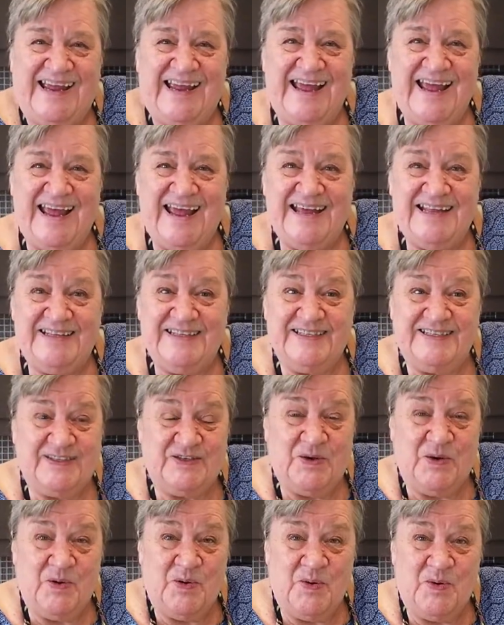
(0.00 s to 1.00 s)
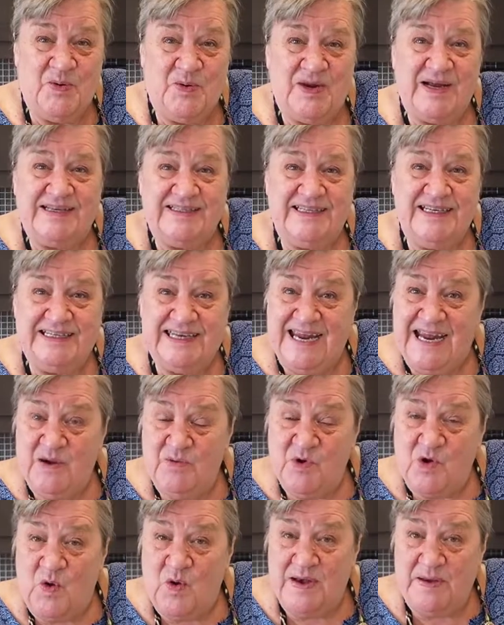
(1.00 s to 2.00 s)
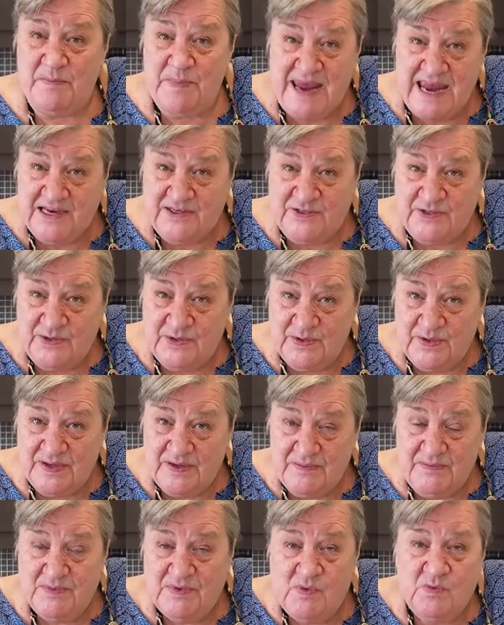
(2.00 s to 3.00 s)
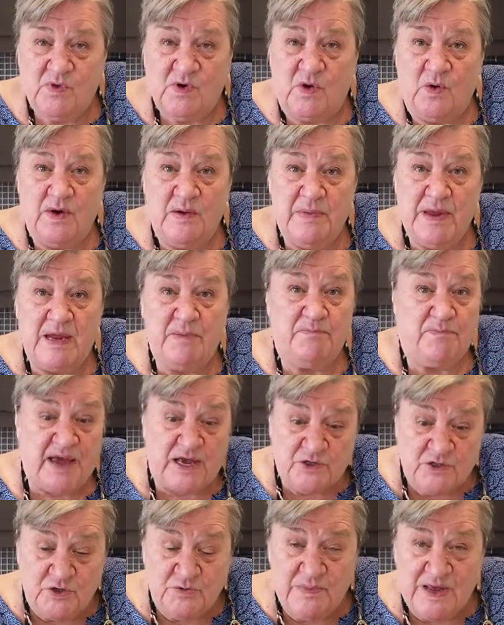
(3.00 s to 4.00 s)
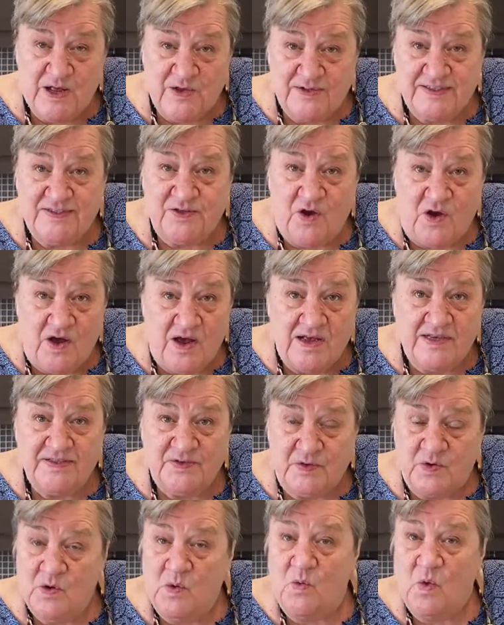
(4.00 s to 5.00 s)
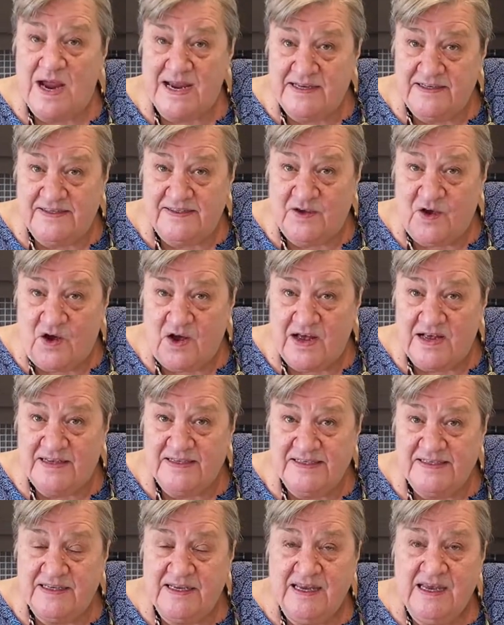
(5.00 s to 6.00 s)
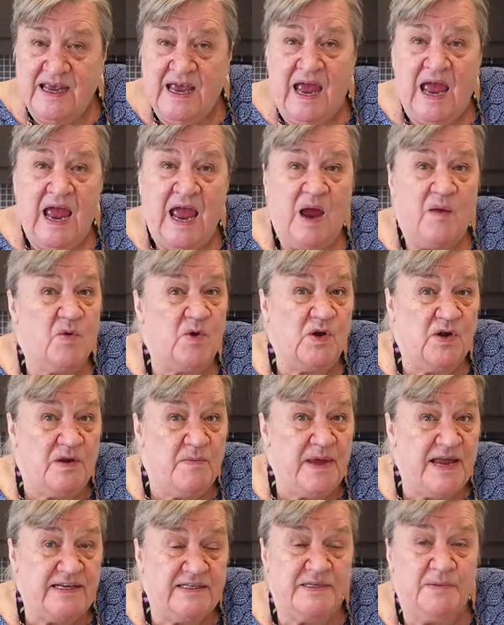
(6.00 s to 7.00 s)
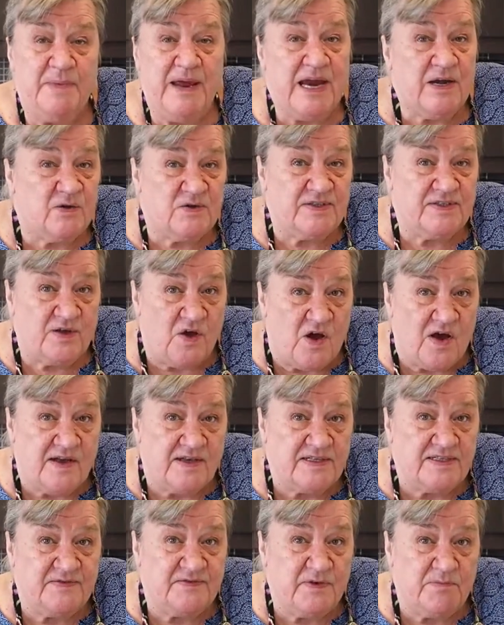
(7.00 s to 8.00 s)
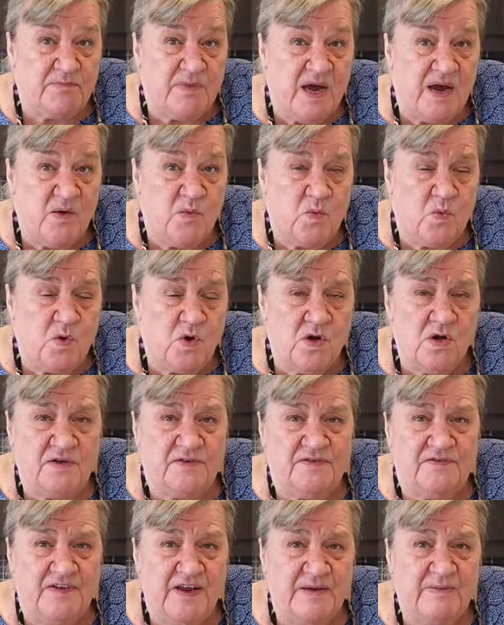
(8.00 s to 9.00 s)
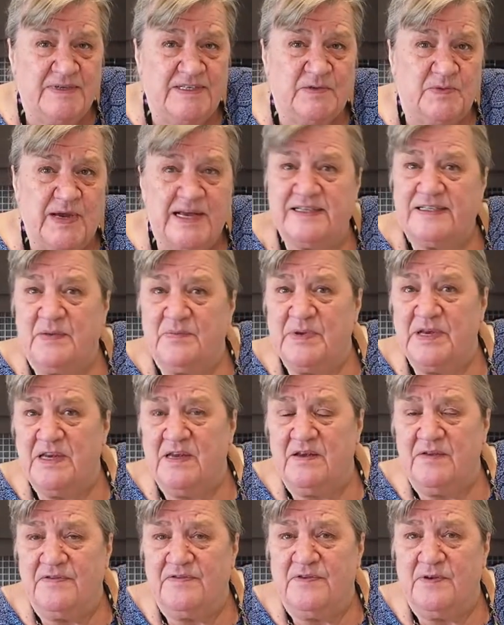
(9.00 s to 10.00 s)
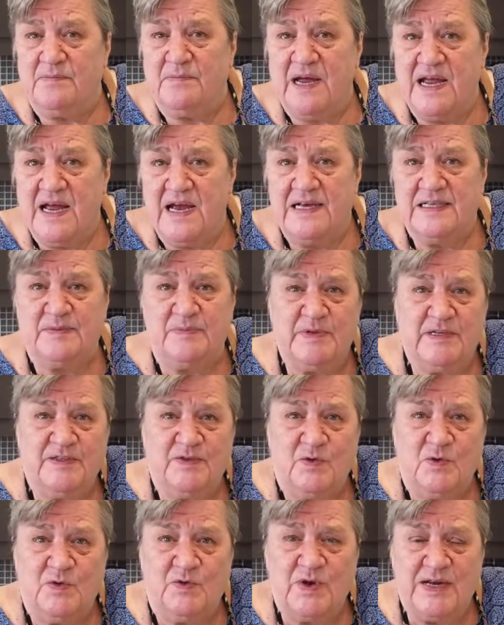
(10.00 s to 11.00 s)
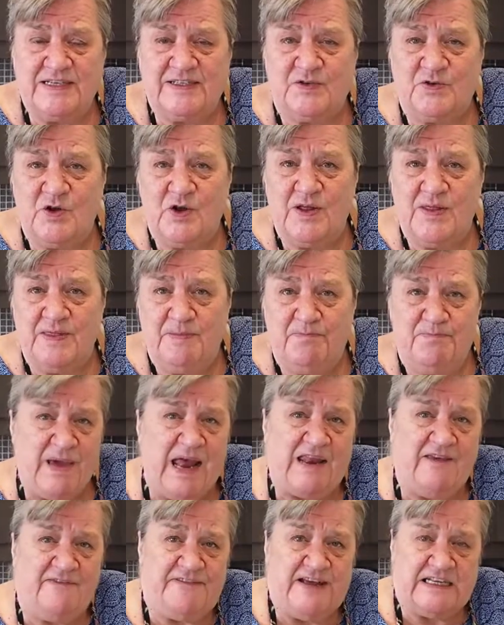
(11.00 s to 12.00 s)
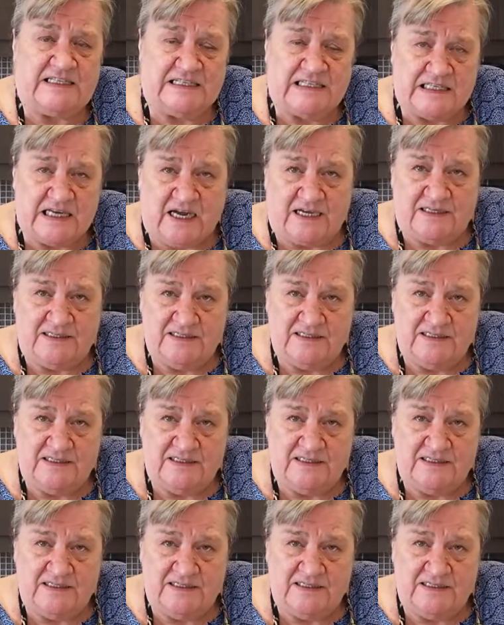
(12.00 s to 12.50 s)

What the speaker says: And so today we're going to make 2 of them. We're going to make bechamel sauce, or a white sauce, and we're going to make tomato sauce from my world famous recipe from my husband's old restaurant, Bella Festa.